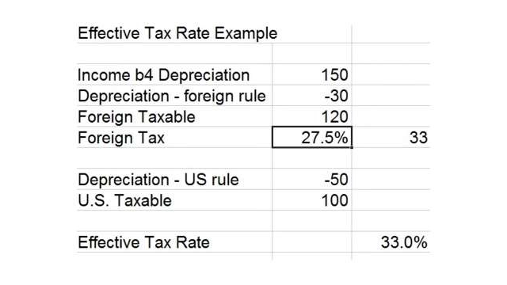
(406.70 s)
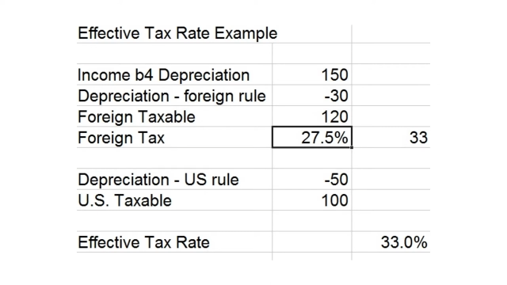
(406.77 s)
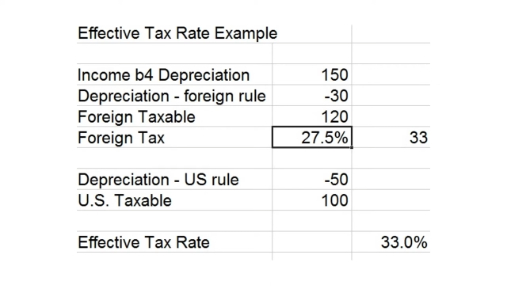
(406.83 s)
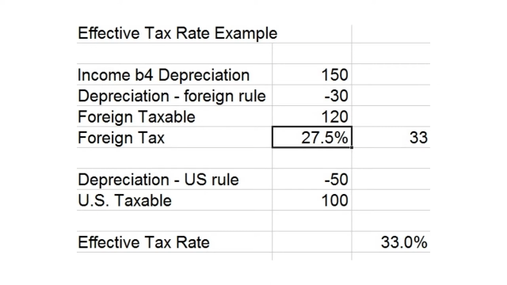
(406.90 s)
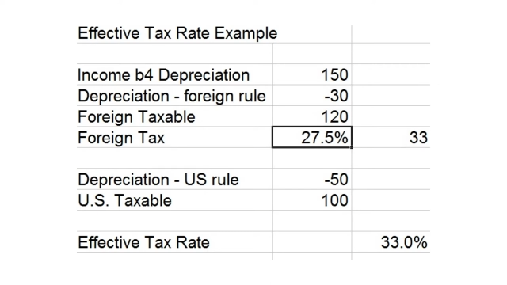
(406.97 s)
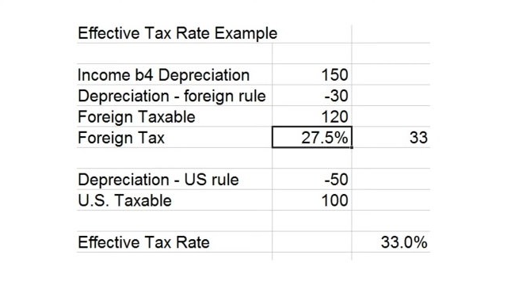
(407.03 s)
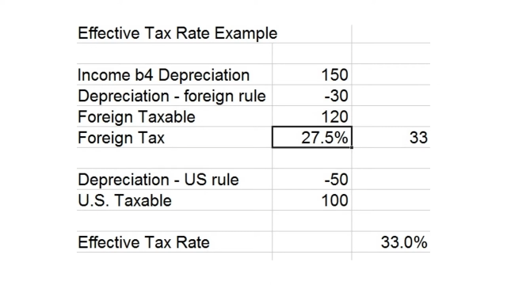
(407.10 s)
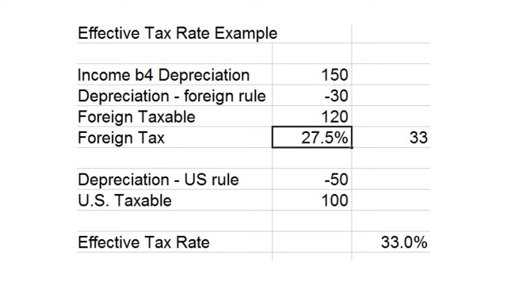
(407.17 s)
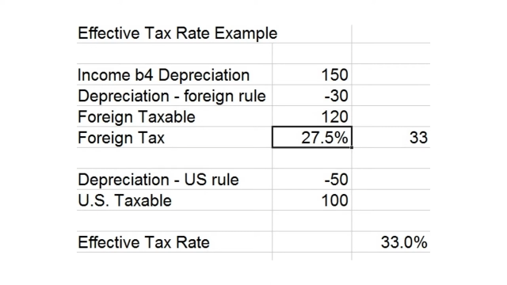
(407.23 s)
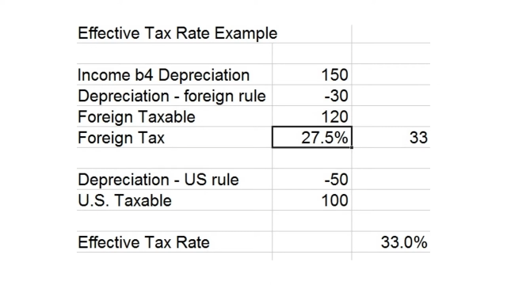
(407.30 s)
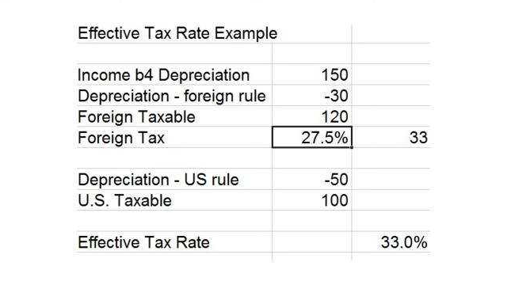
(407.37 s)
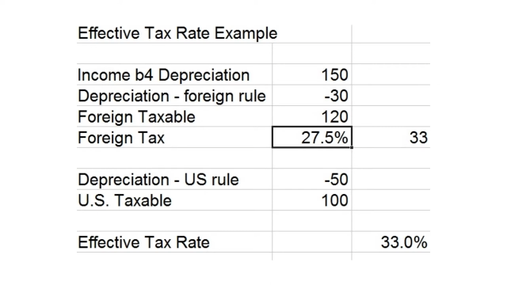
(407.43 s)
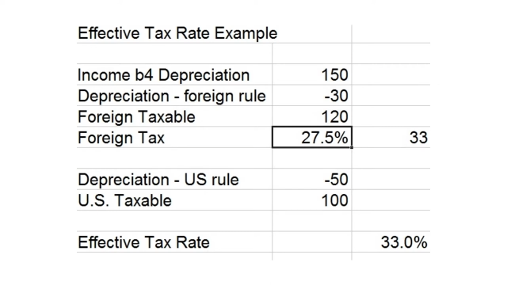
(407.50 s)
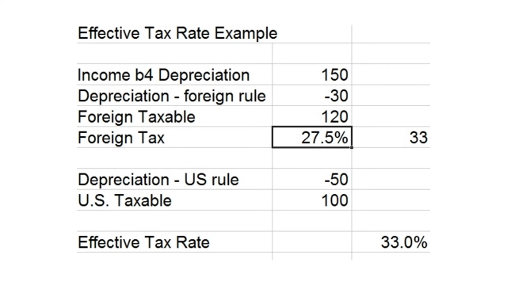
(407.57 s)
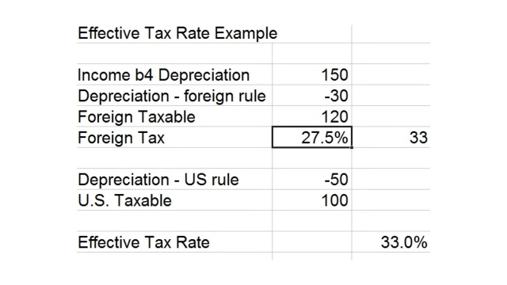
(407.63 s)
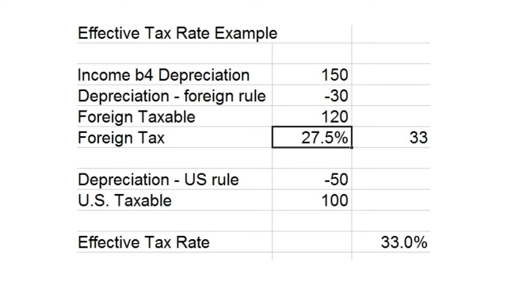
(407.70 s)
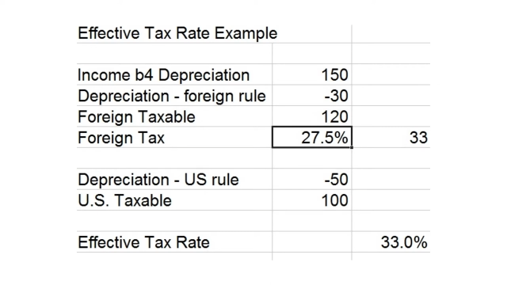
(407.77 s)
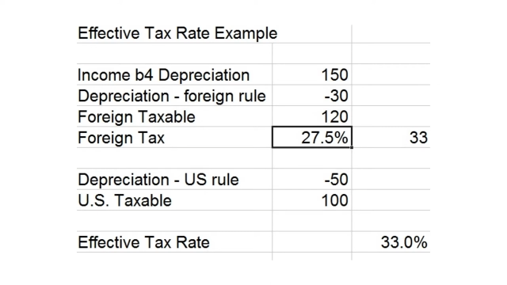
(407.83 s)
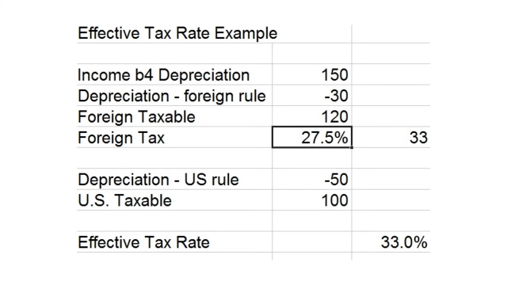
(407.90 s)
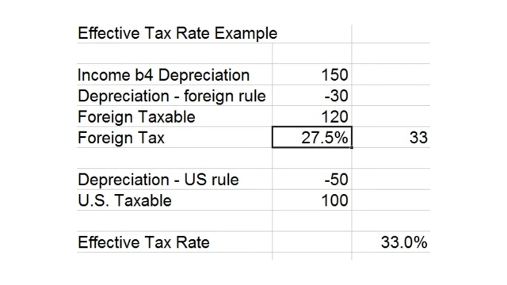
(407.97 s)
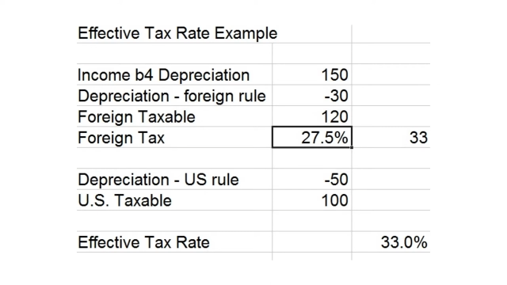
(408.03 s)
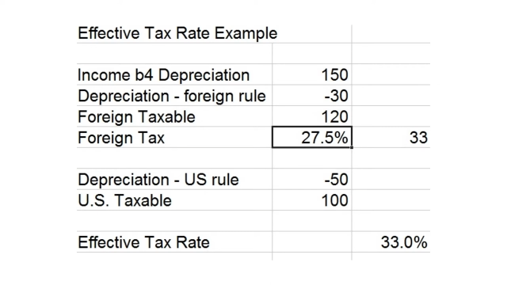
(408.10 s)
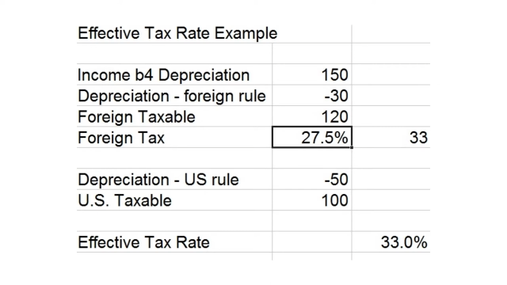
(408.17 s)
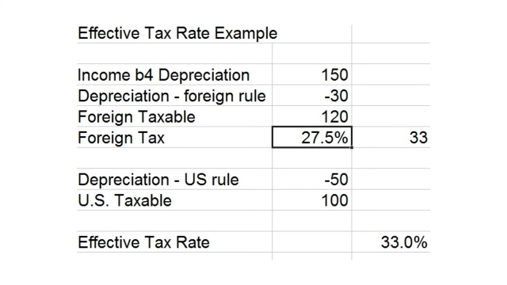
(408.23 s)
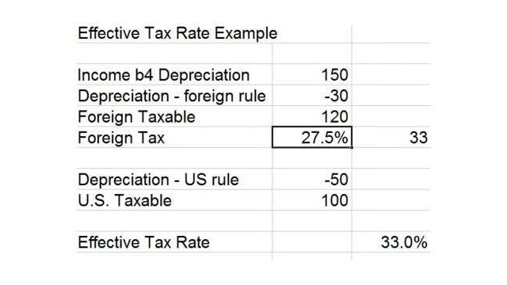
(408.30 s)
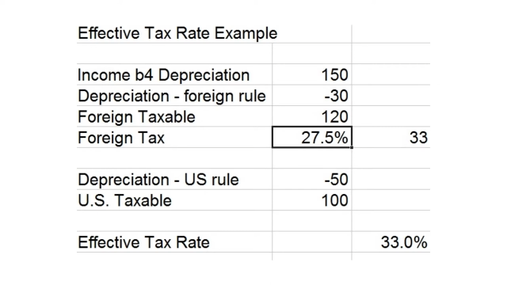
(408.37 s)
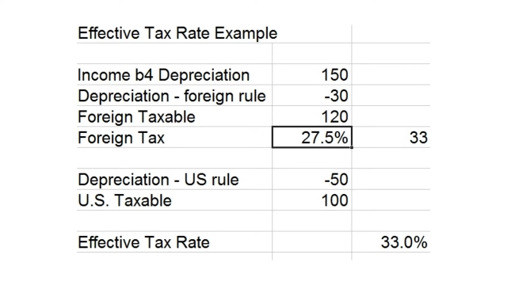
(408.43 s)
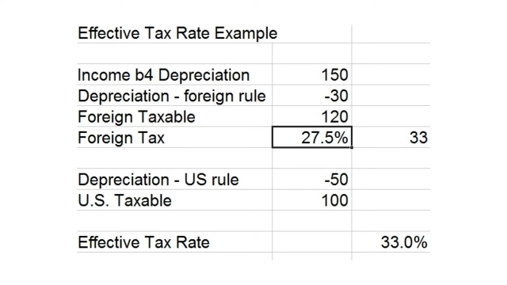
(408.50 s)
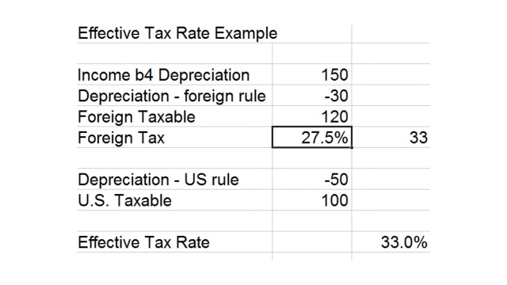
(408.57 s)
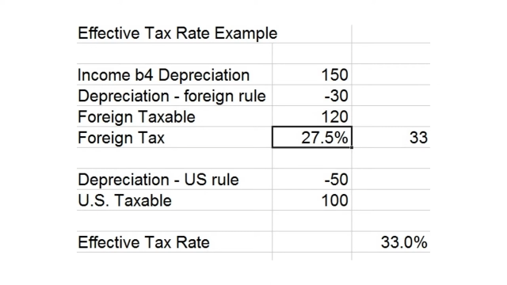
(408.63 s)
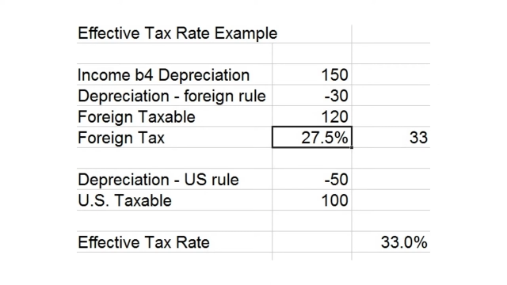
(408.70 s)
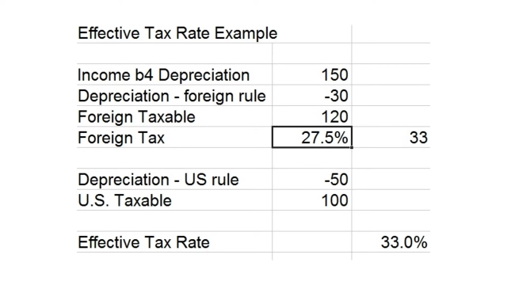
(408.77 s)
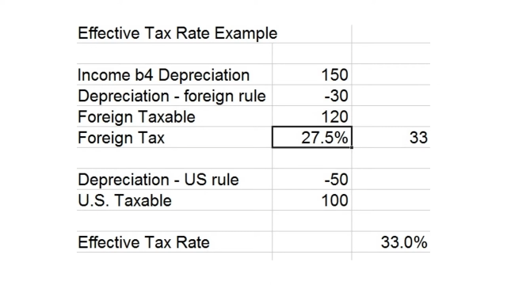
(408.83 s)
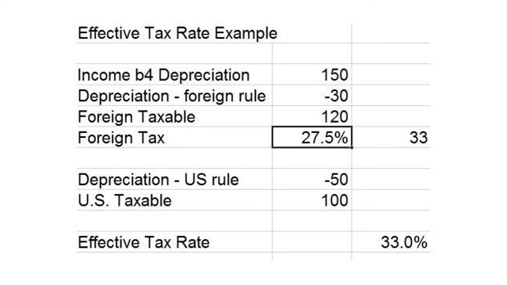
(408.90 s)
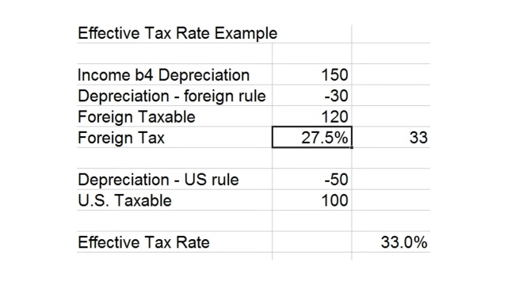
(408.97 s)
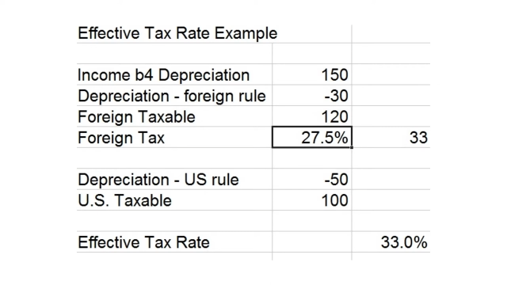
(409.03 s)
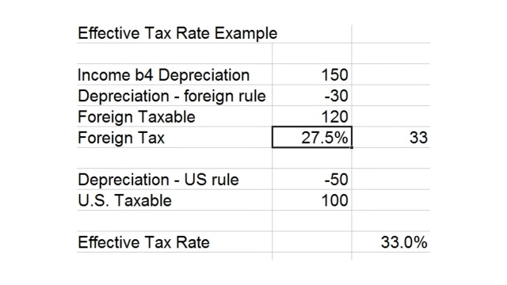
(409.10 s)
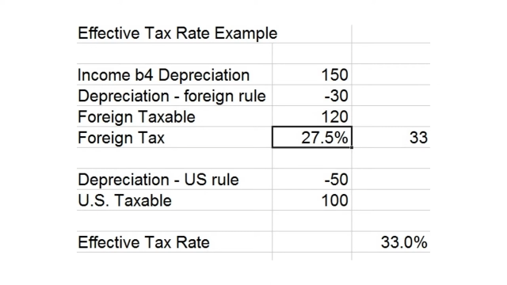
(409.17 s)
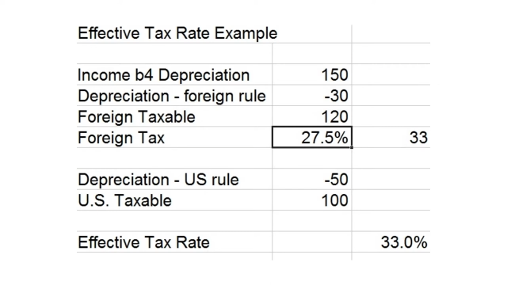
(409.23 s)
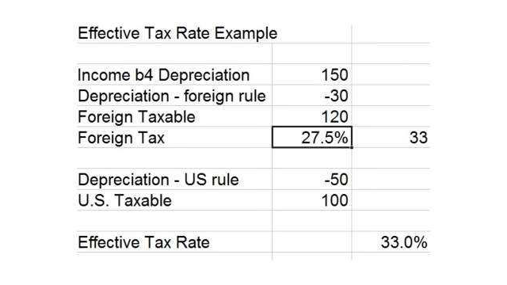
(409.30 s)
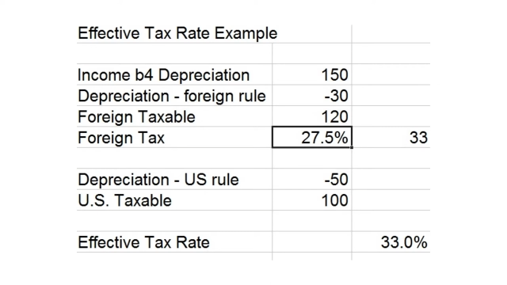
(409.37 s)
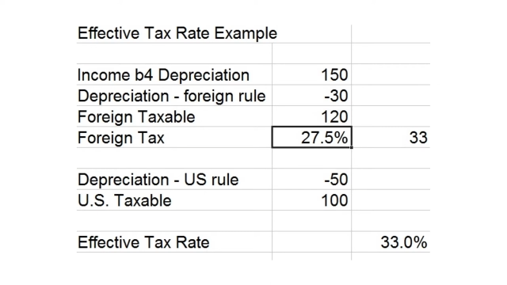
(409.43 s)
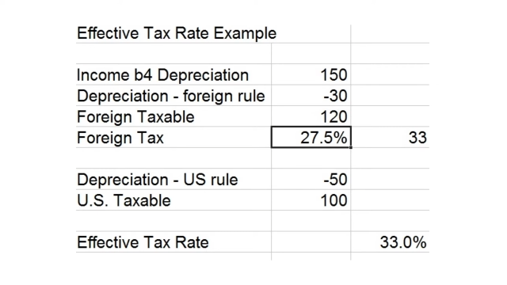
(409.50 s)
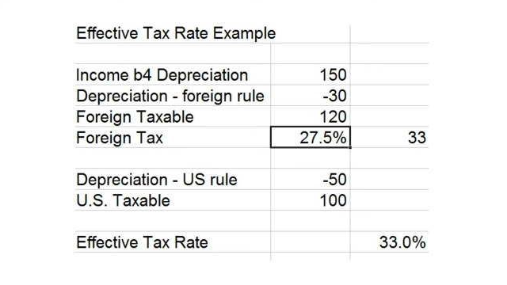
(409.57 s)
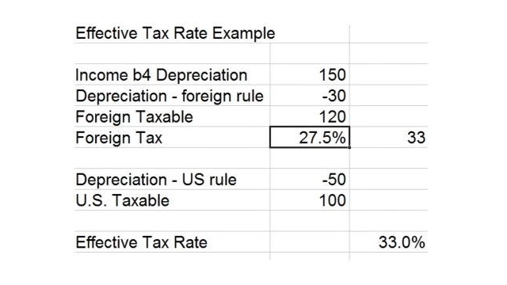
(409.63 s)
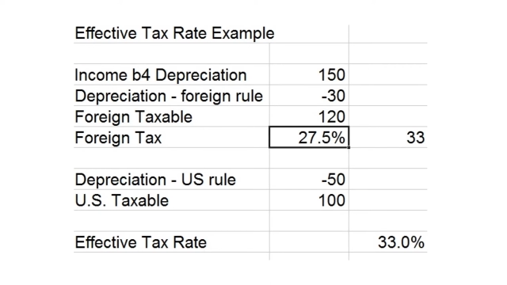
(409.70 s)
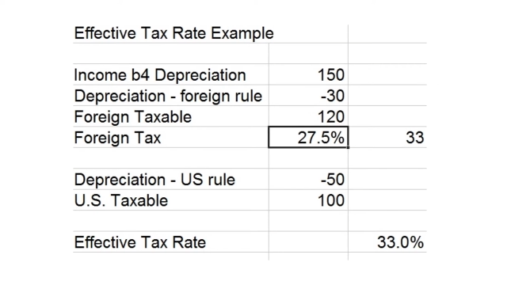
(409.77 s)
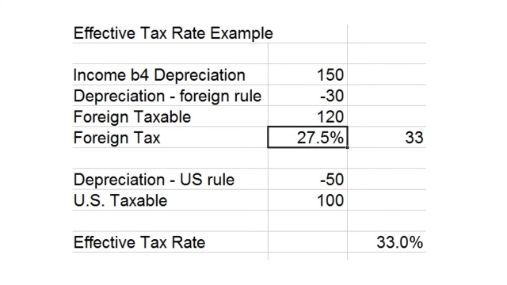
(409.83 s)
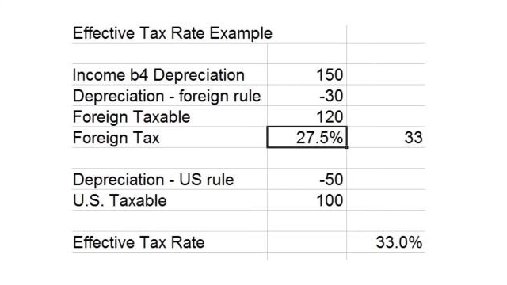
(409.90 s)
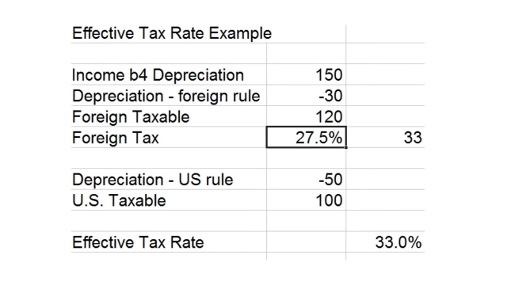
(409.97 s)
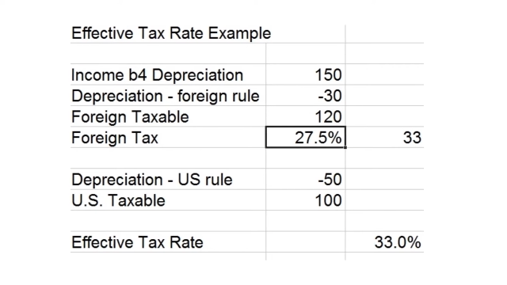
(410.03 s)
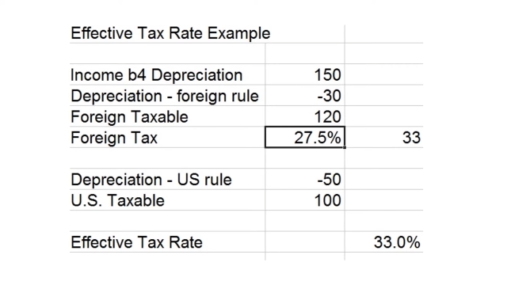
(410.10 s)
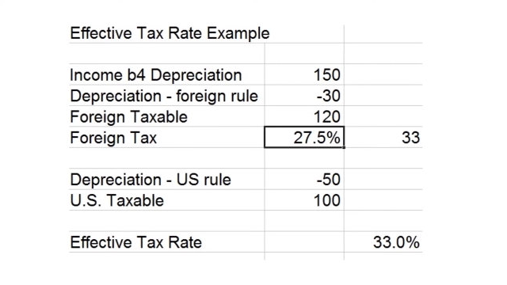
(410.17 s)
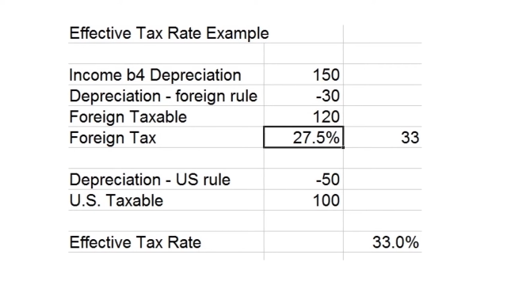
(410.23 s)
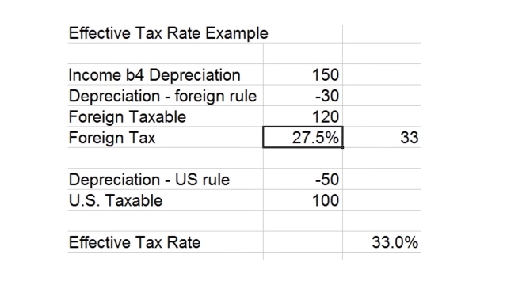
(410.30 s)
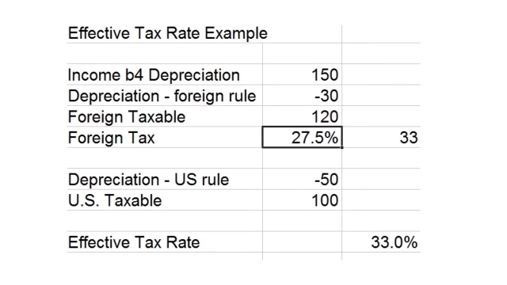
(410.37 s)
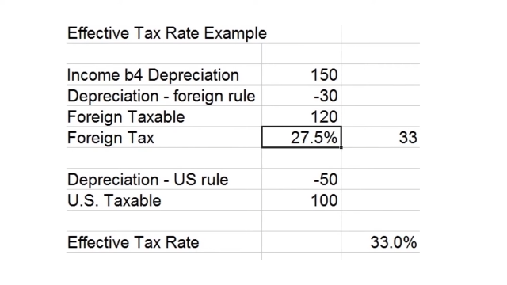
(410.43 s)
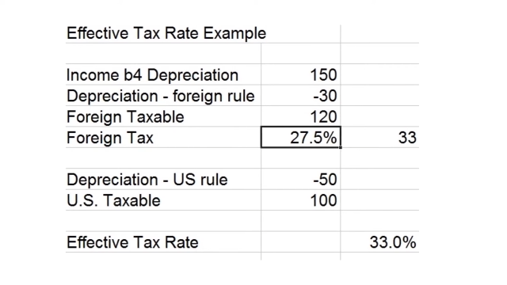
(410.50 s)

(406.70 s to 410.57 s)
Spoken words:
Nobody's mouth can be seen.